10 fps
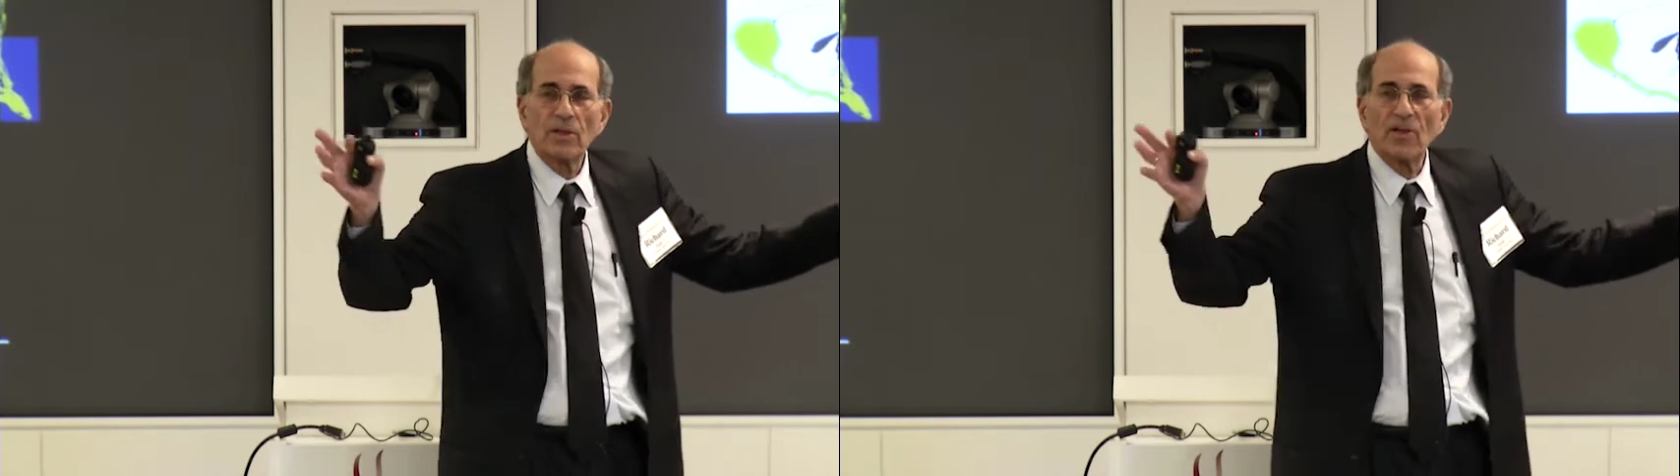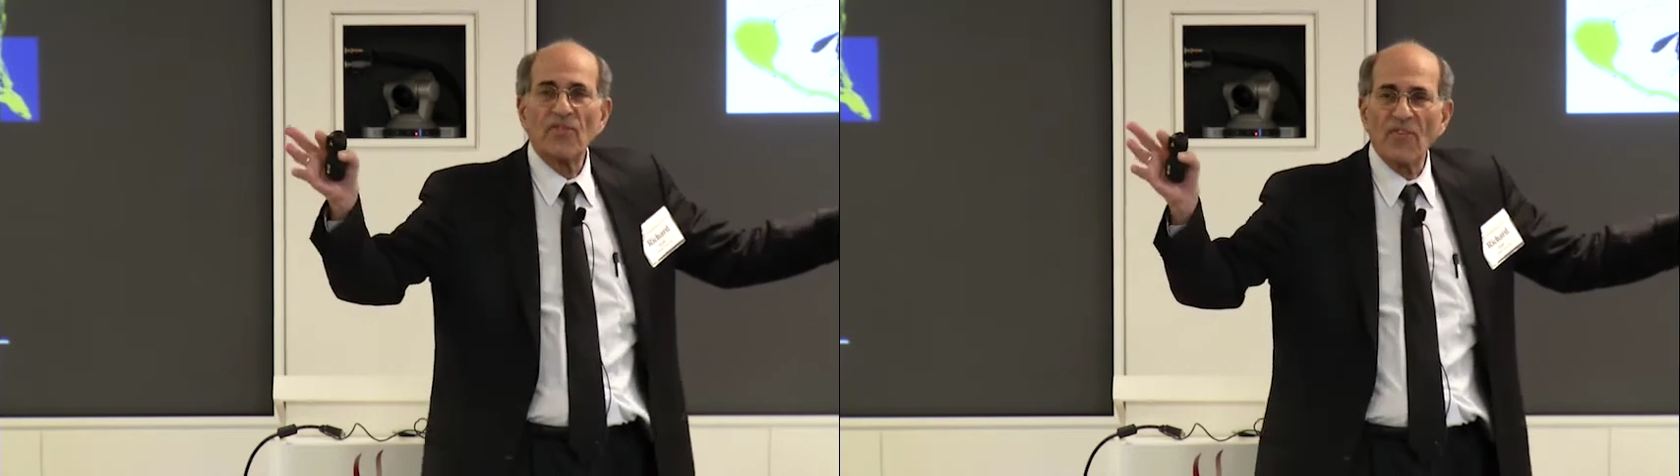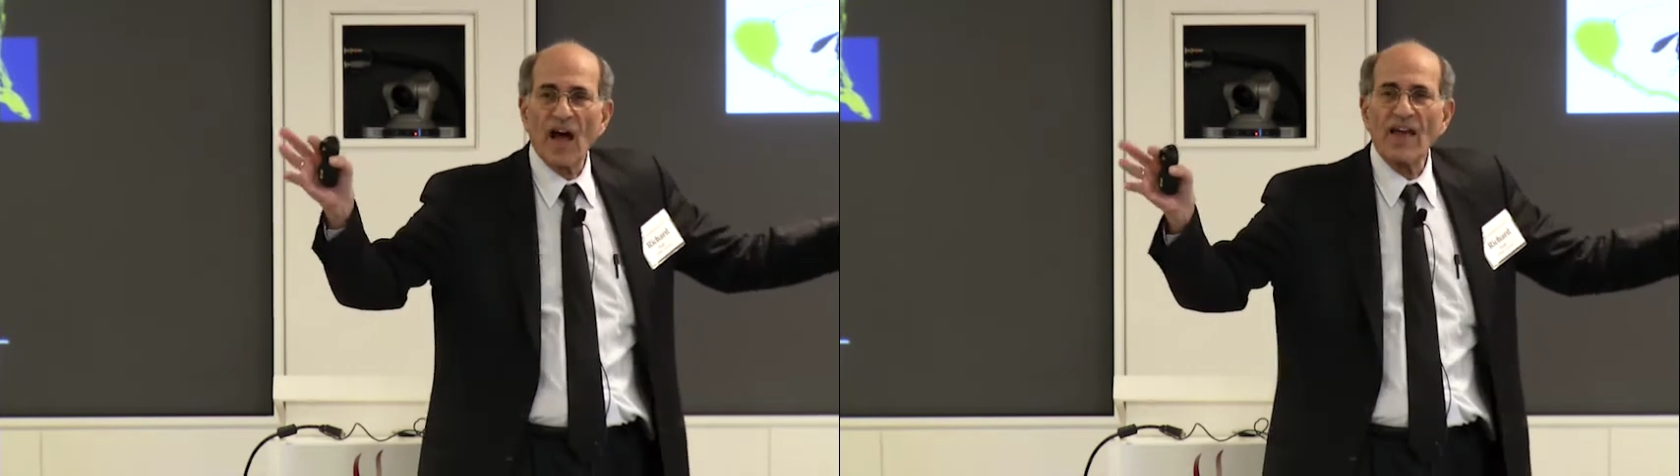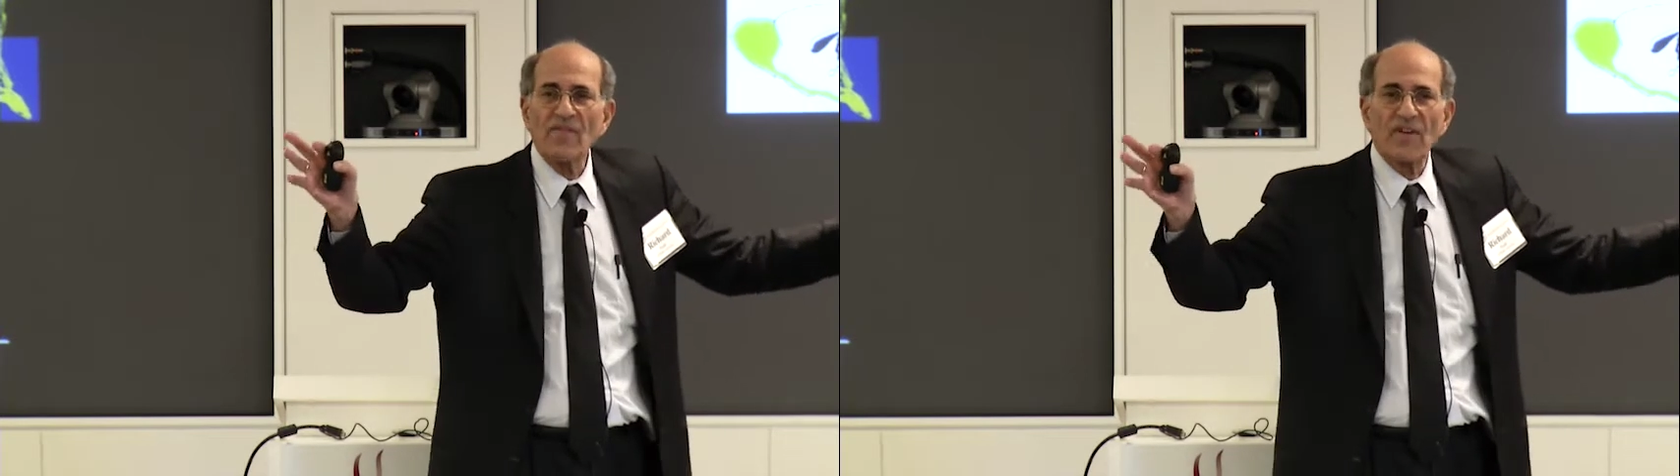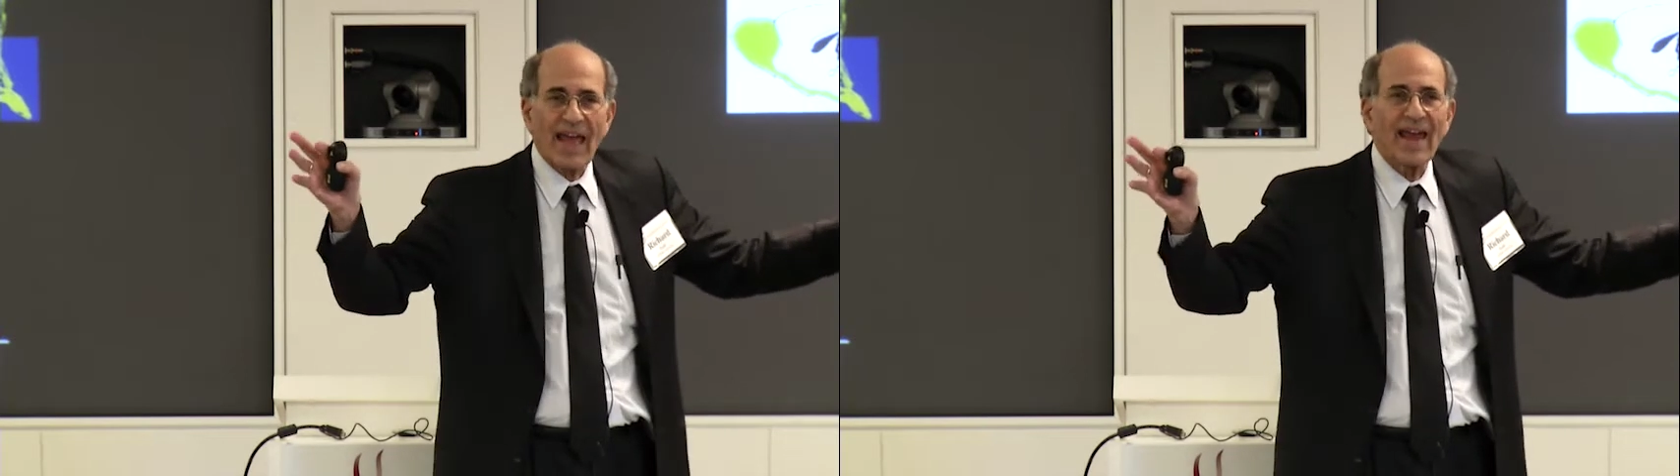the
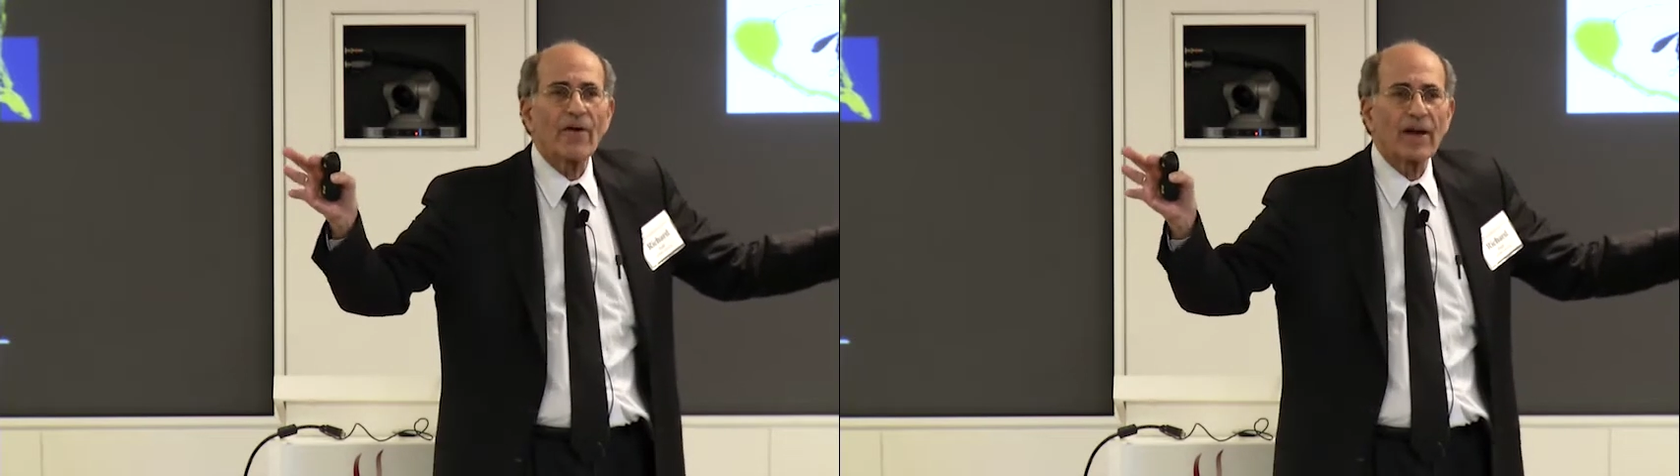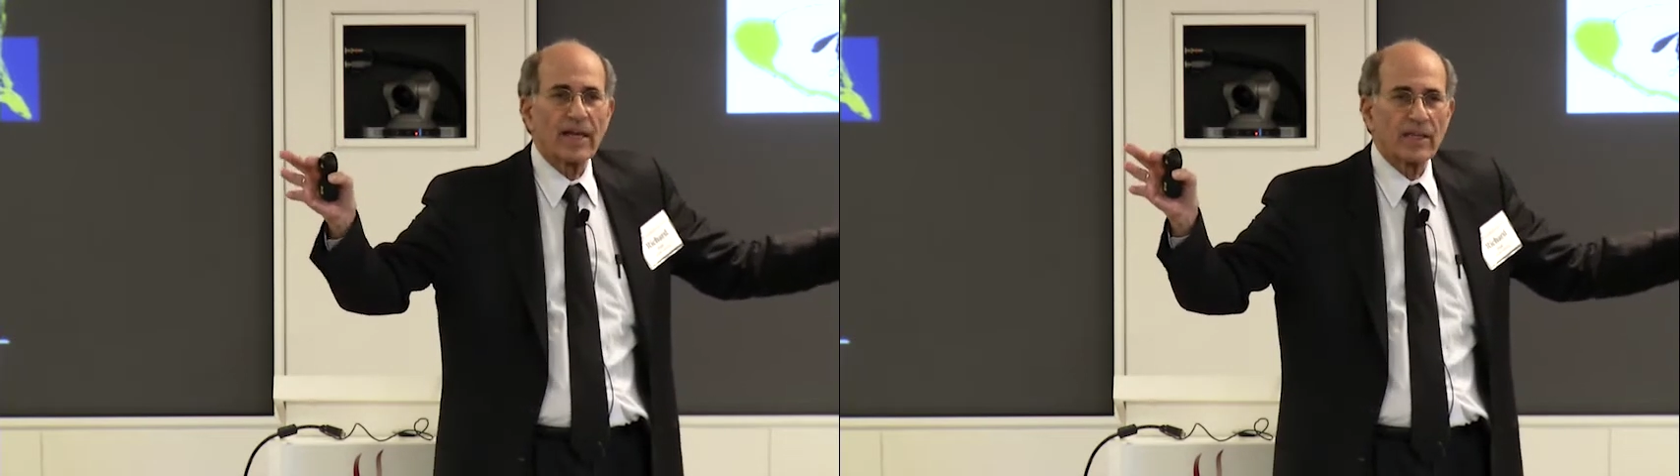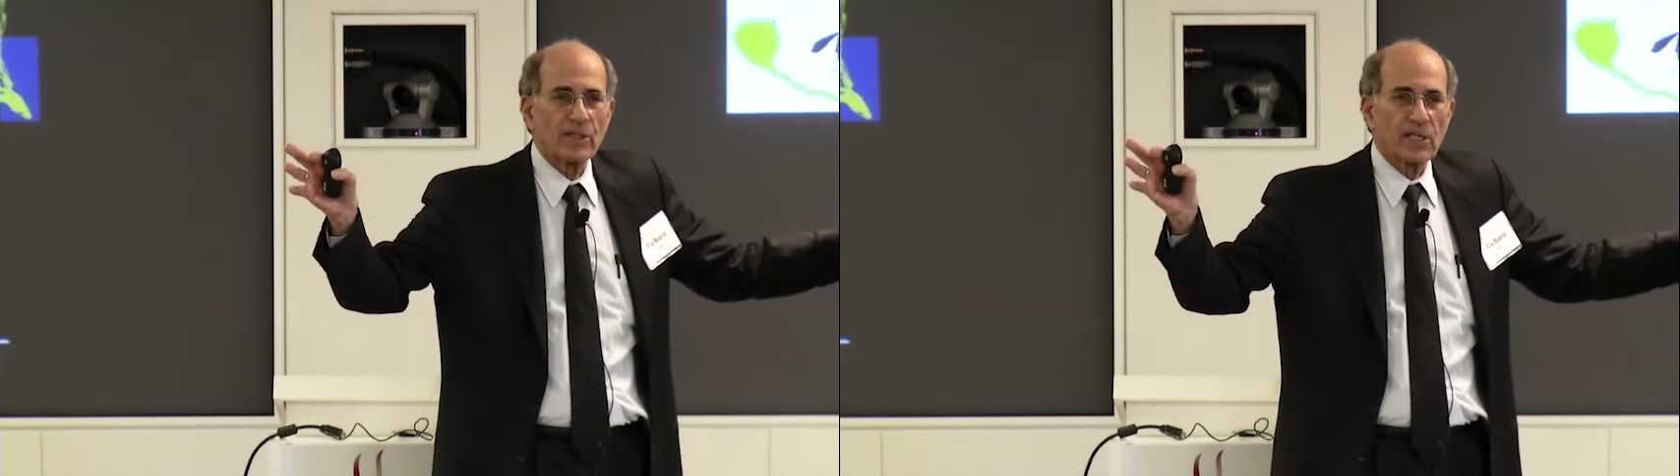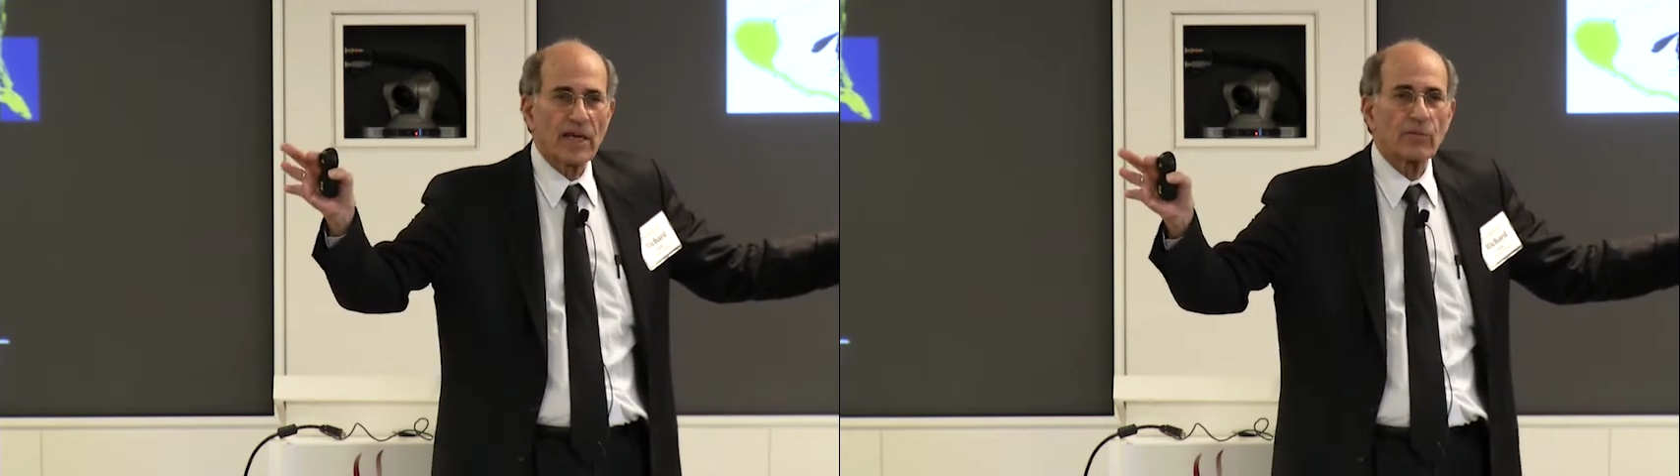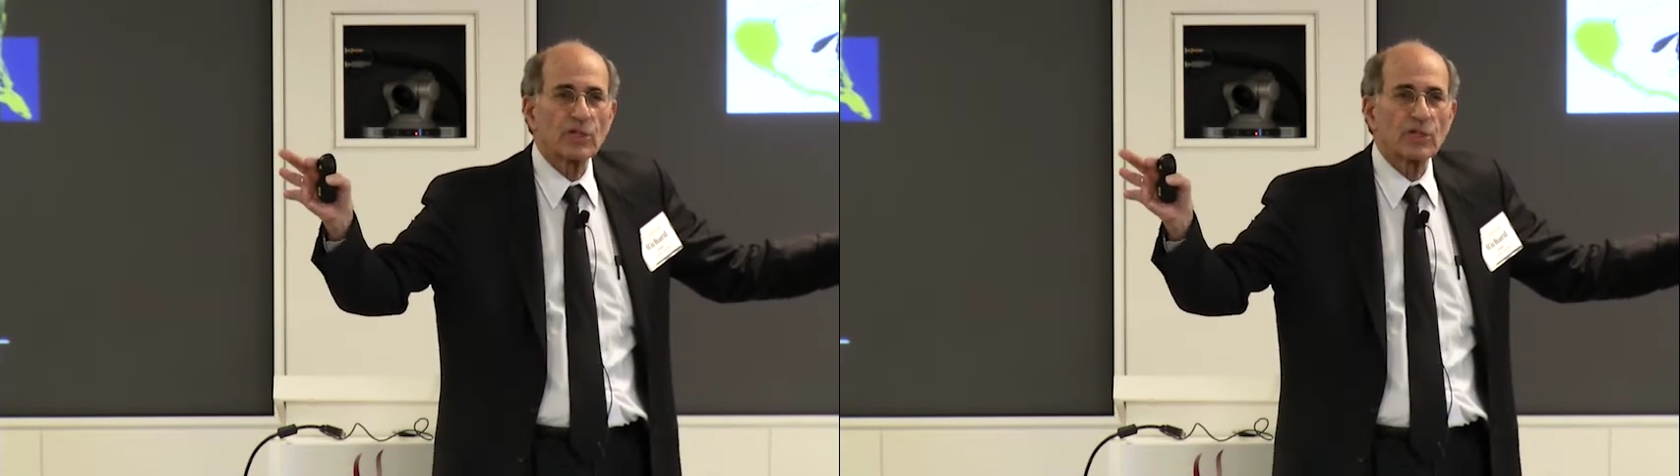five areas that